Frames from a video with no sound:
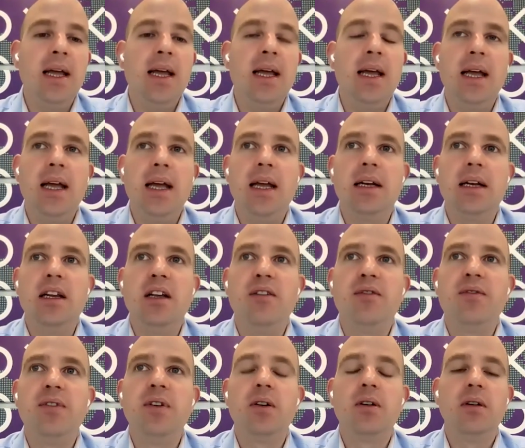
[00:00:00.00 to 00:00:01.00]
And
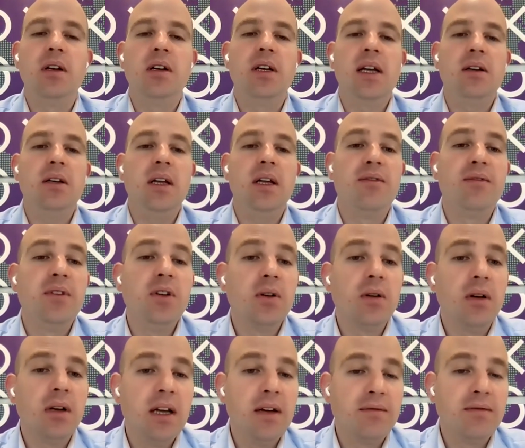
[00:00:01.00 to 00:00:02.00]
if you're
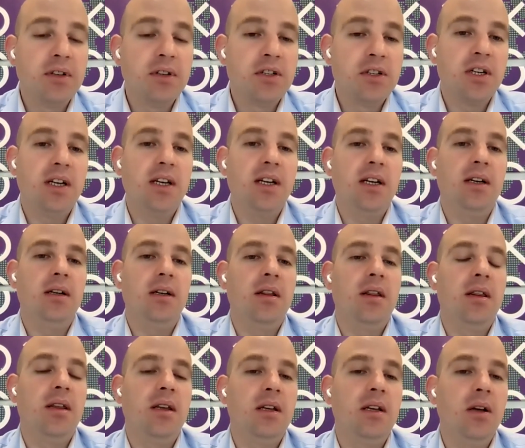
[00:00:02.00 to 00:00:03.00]

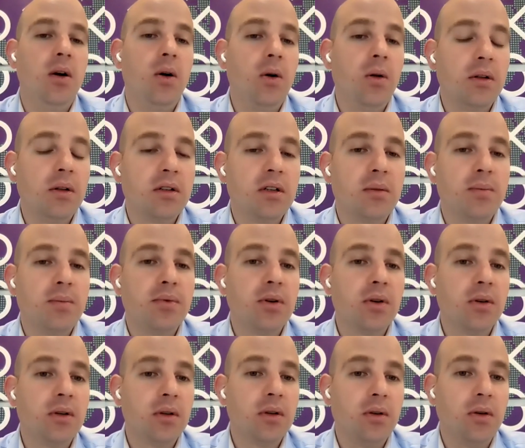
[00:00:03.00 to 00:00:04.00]
leveraging the older
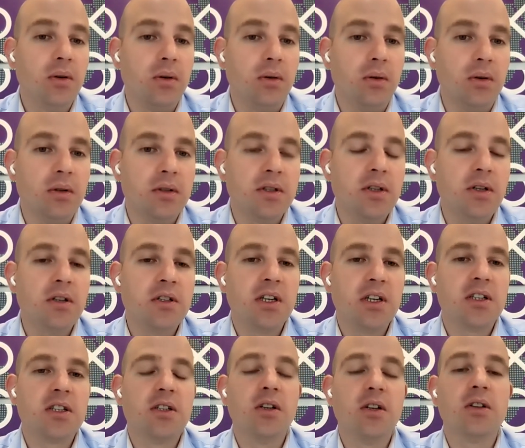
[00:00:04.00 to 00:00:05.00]
protocols, you're
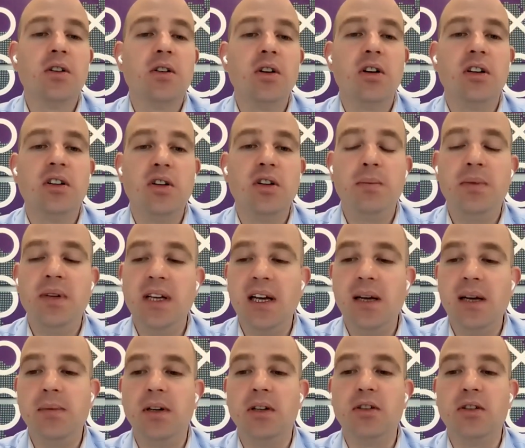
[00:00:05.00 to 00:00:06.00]
just not going to be
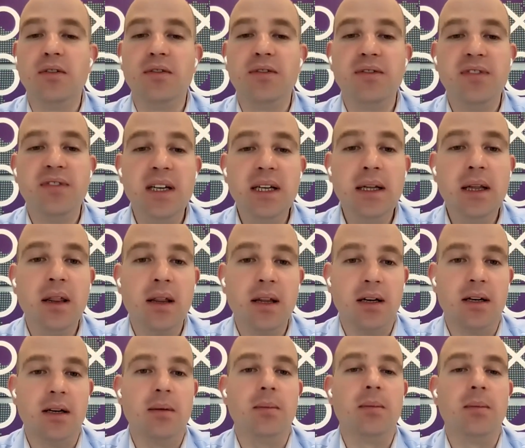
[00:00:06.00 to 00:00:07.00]
able to feed
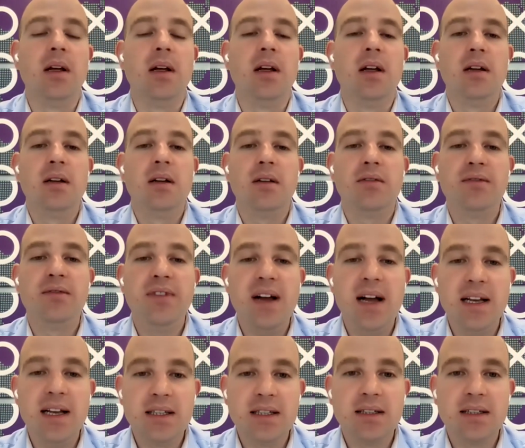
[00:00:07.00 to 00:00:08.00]
them
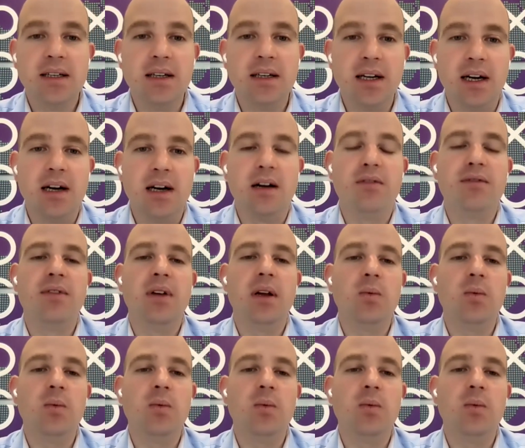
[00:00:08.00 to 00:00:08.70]
fast enough.